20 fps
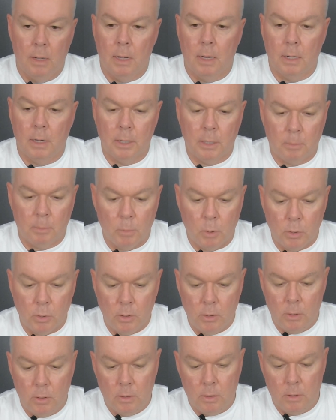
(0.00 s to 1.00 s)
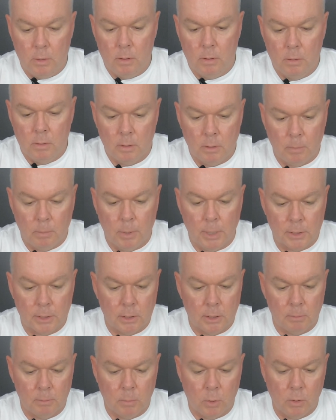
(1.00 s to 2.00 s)
a little bottle, a
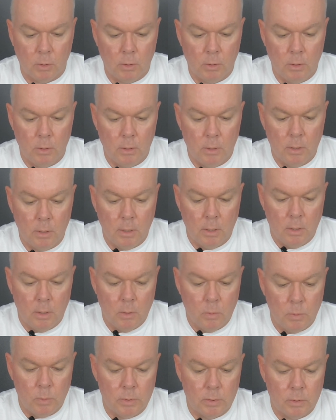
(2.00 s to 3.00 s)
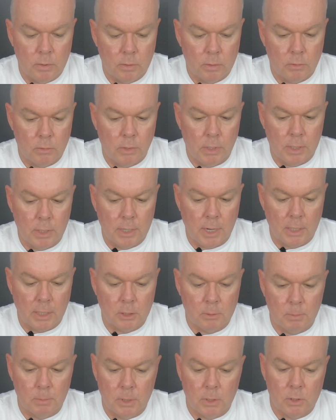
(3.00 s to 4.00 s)
plastic bottle, with 3
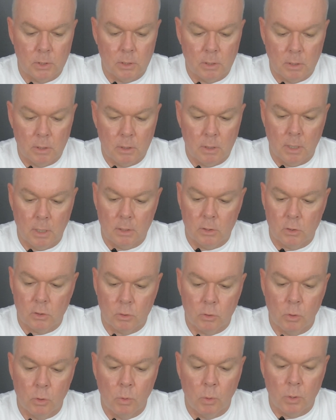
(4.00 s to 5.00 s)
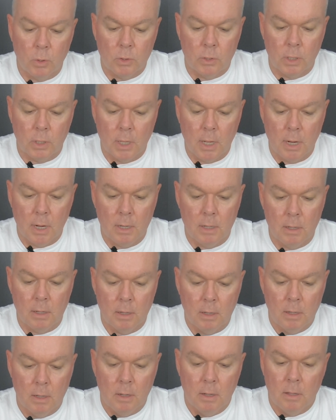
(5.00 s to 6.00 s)
attachments that screw onto the end.
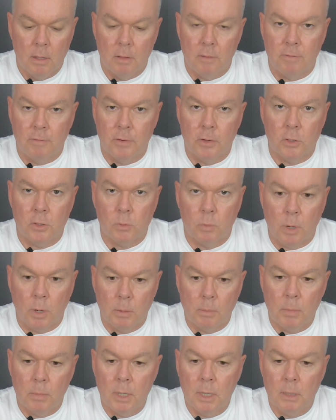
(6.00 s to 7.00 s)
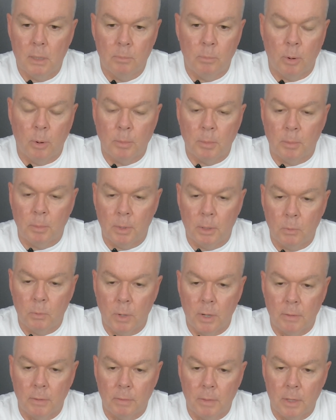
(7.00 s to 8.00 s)
The first one, being probably
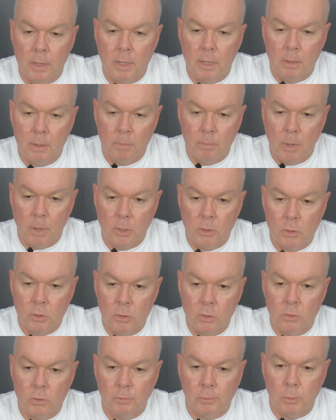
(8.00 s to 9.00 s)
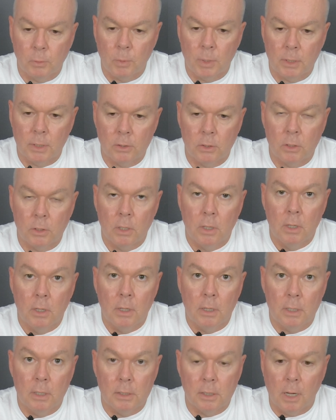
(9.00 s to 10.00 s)
one of the most useful ones,
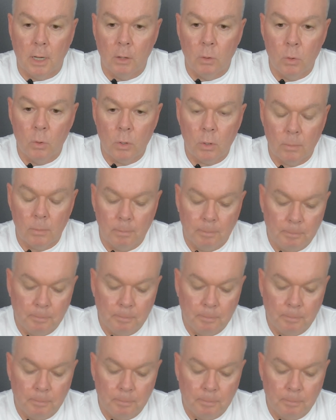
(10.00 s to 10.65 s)
is a hook.